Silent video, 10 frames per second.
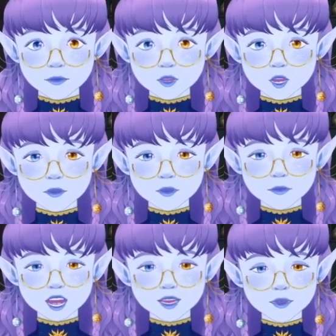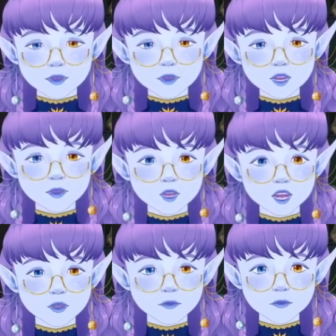who is a vassal in the
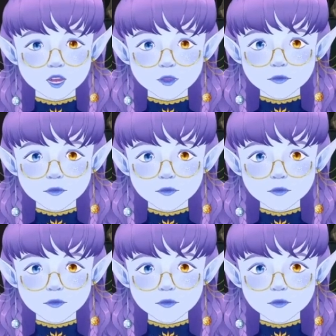kingdom of